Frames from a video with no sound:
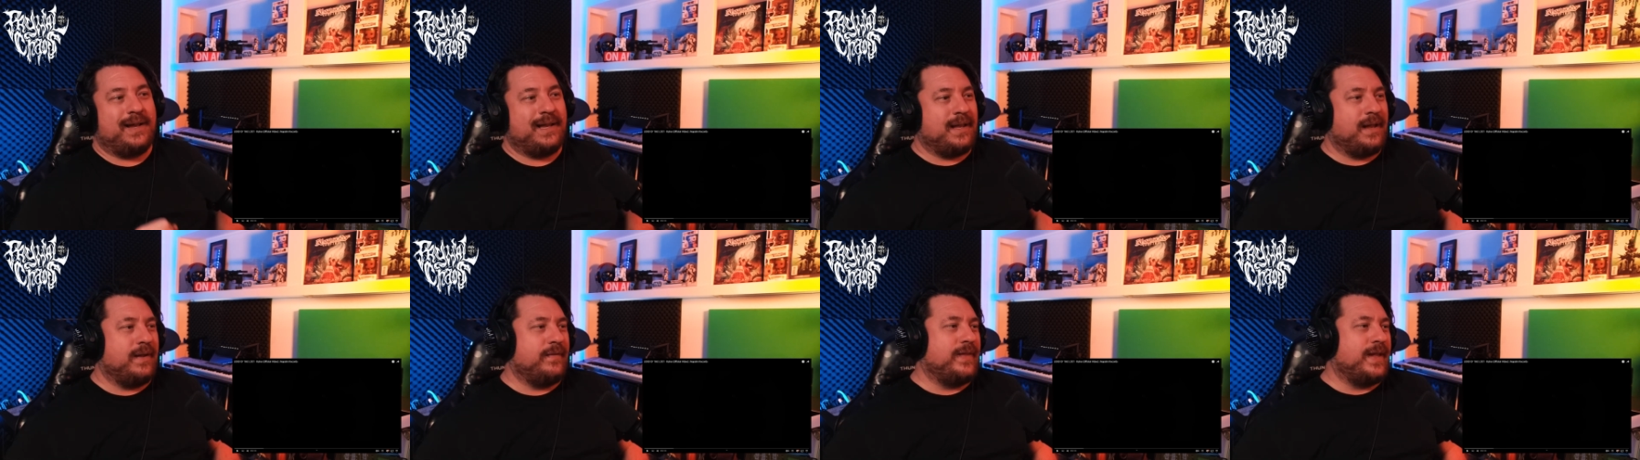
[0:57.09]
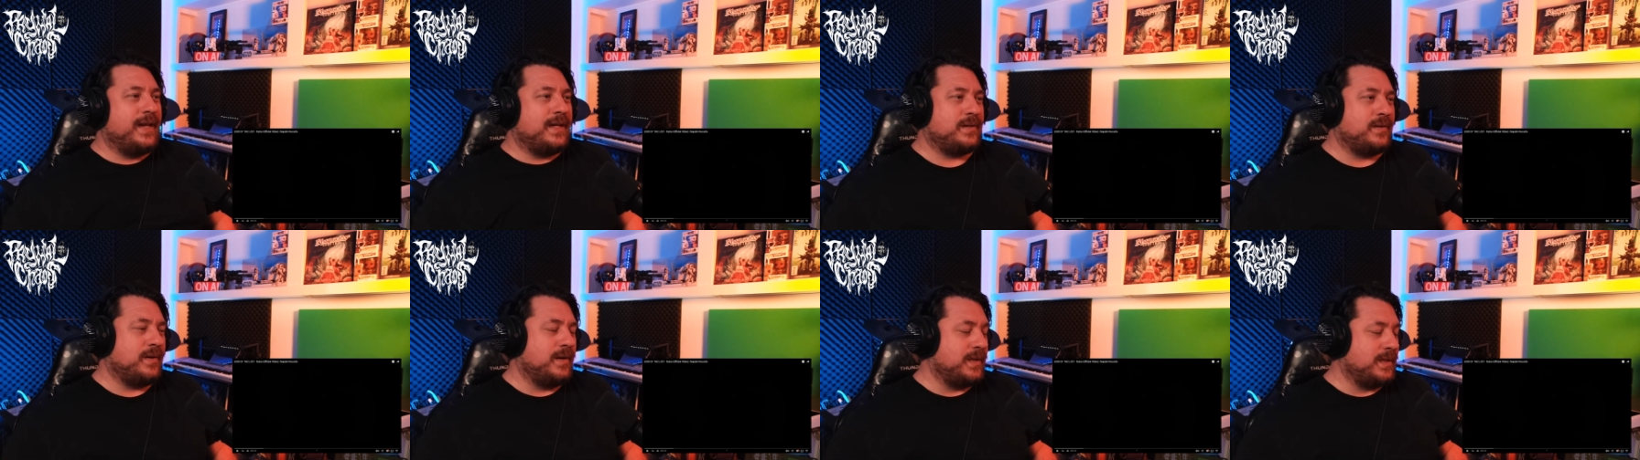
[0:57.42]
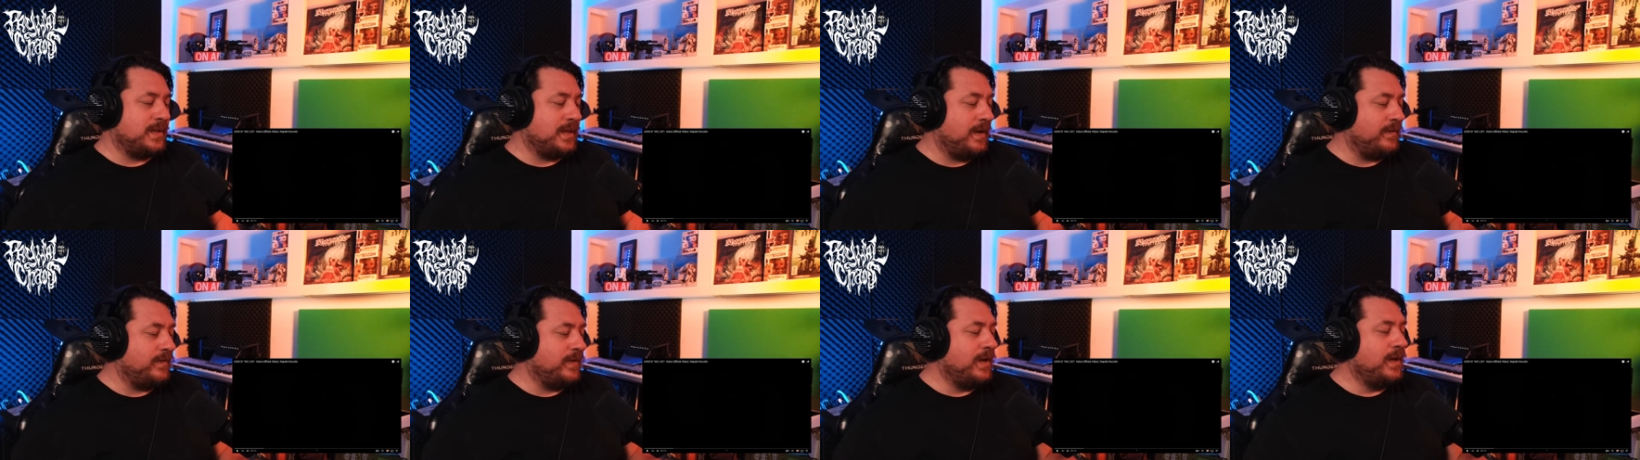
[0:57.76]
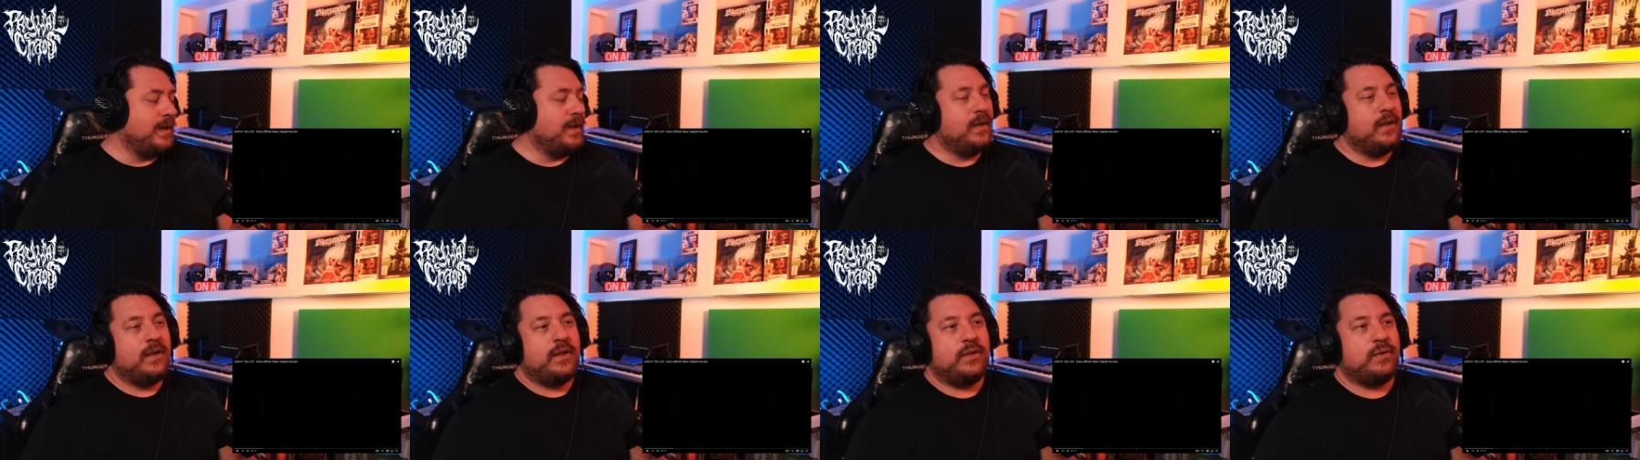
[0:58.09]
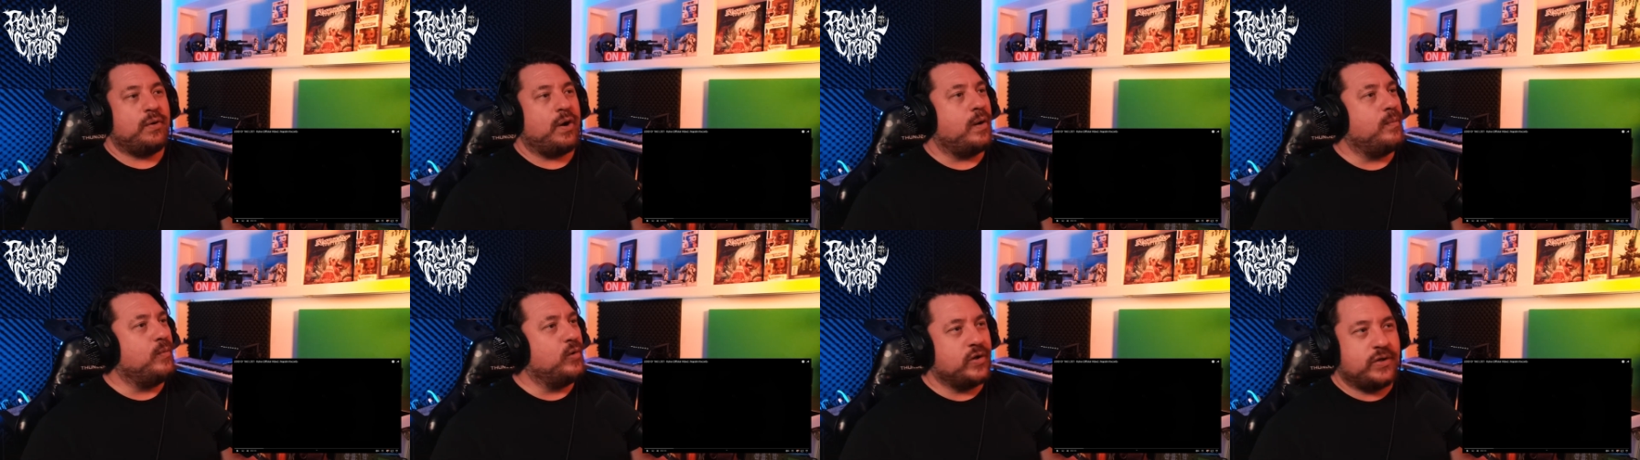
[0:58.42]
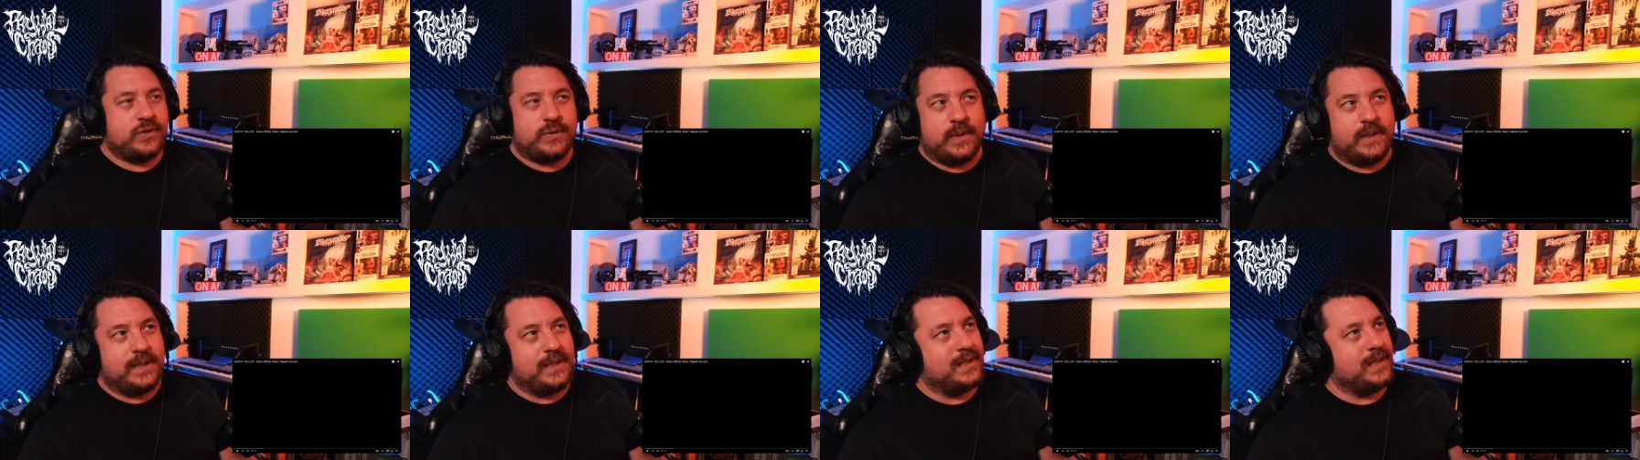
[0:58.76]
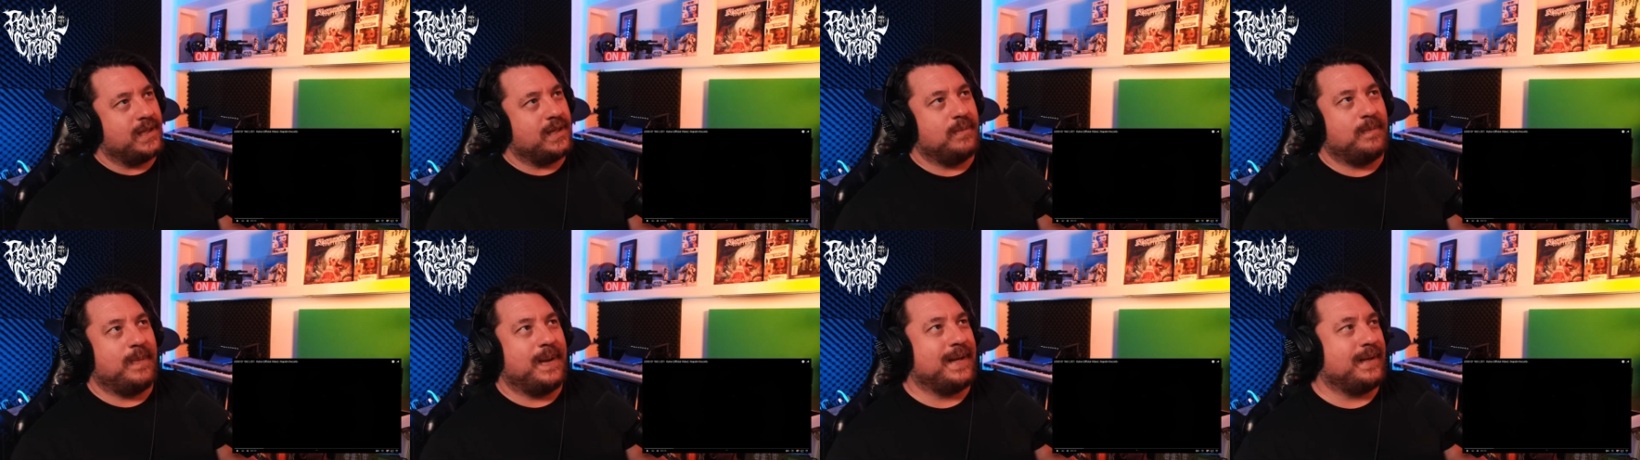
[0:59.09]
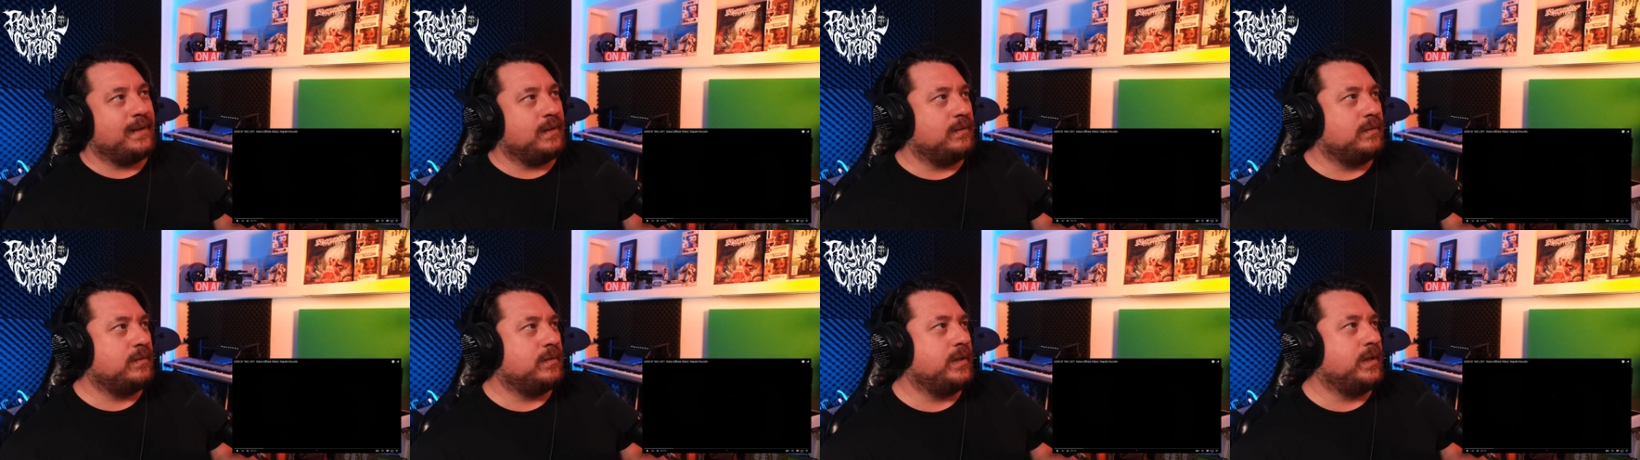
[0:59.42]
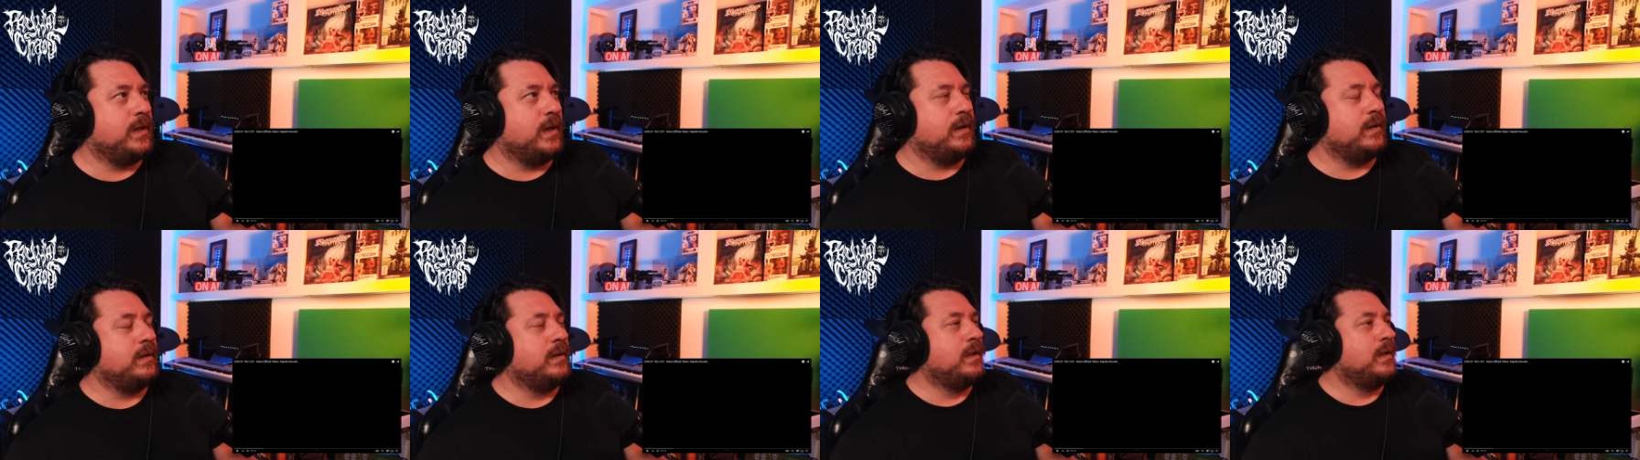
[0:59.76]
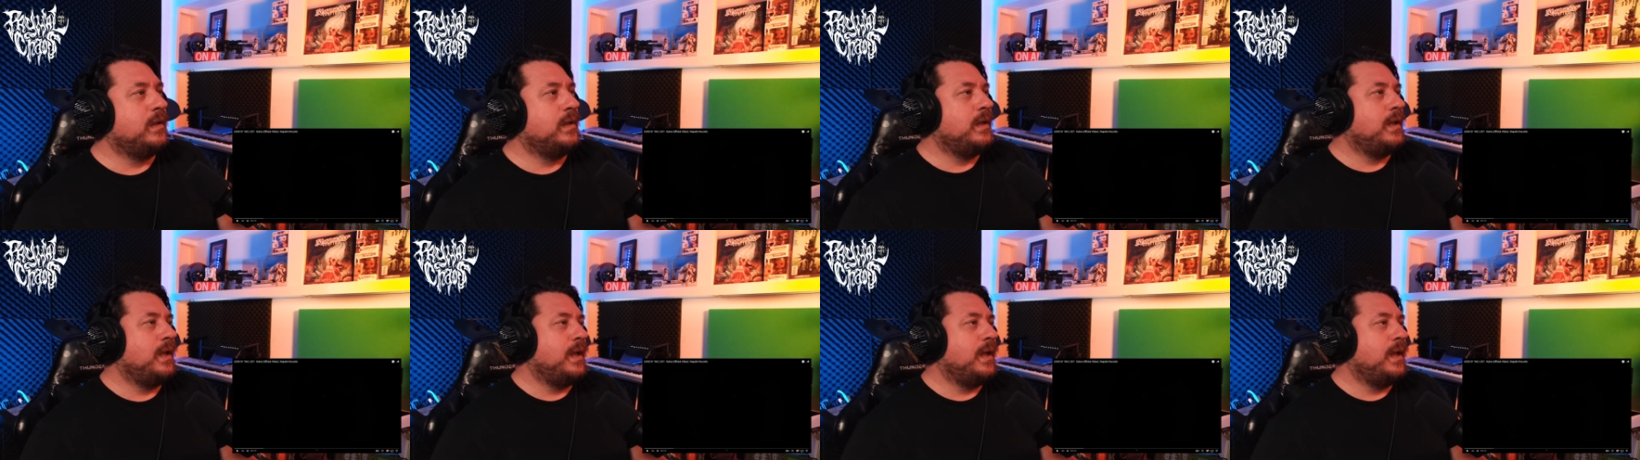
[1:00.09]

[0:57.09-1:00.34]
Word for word: I love that sort of stuff. Throw more strings into metal, you know.